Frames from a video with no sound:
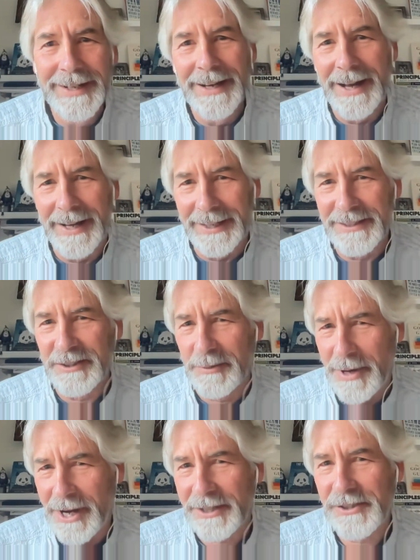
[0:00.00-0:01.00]
I get
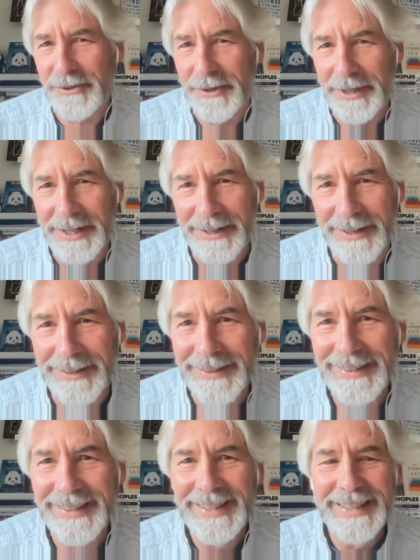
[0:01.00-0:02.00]
some extra here.
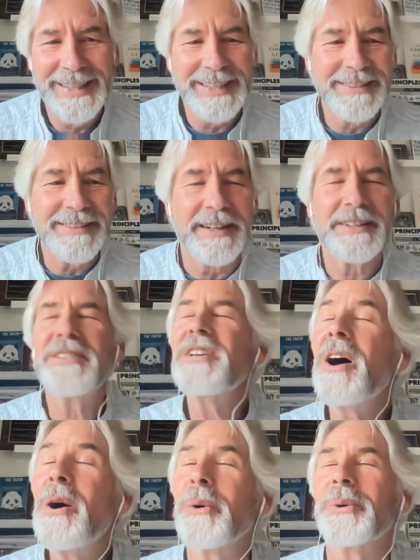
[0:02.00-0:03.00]
And it's like,
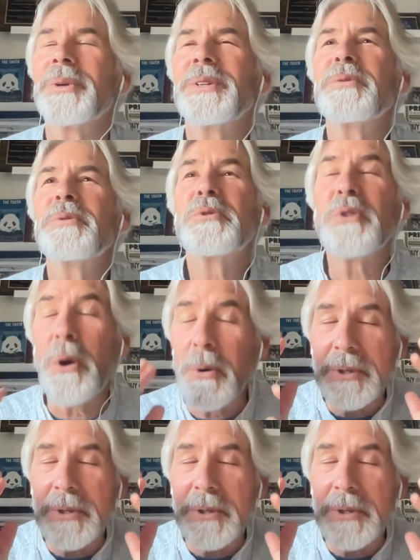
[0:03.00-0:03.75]
no, you don't